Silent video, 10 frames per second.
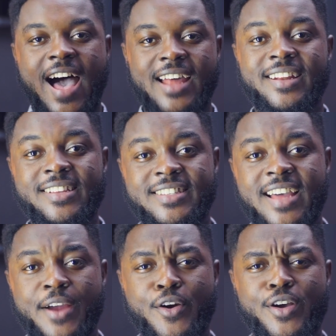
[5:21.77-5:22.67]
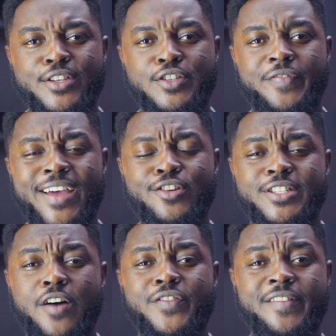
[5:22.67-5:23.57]
Another scenario is you find
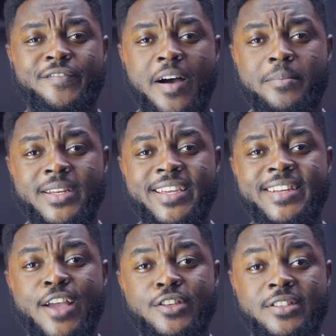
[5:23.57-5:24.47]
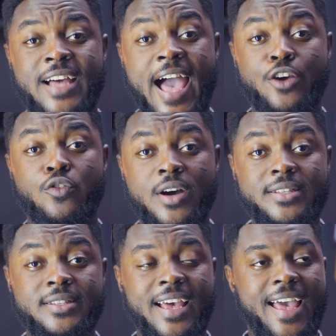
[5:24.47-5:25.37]
yourself in a family that uses
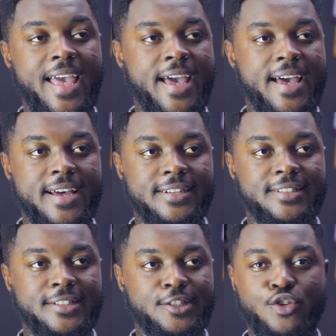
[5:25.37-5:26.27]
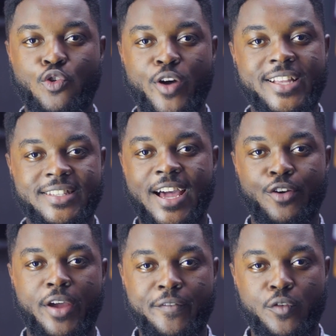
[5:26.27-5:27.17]
iOS and you go get an
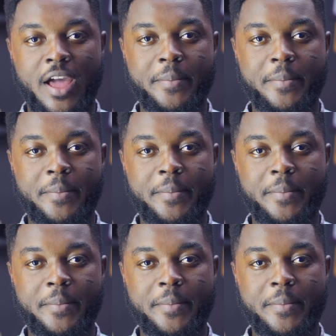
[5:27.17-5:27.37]
Android phone.